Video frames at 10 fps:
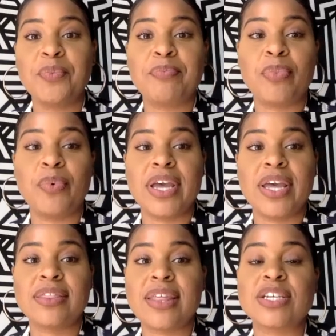
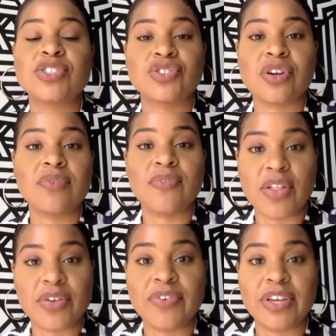with a strong
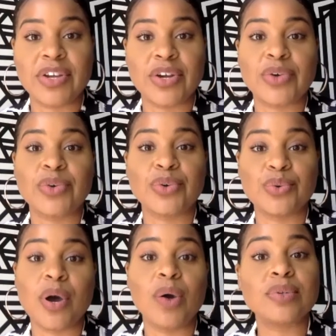father figure who
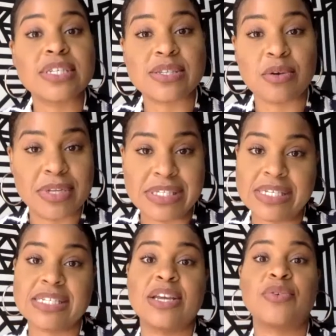owned his own business
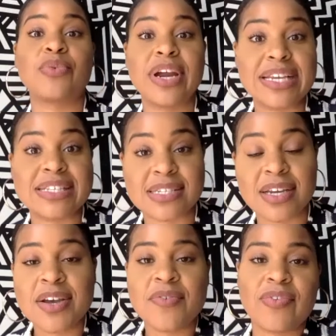and raised
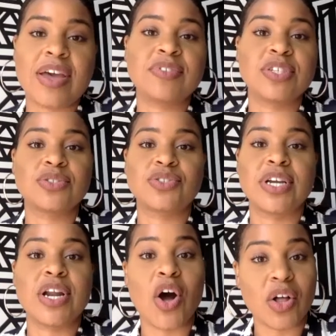5 children
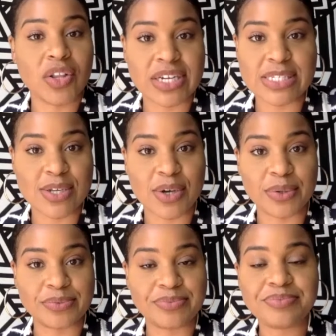all on his
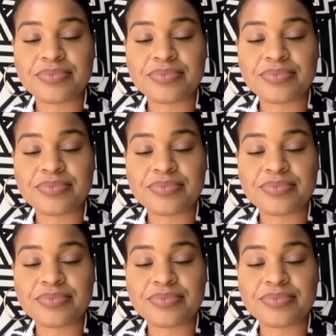own.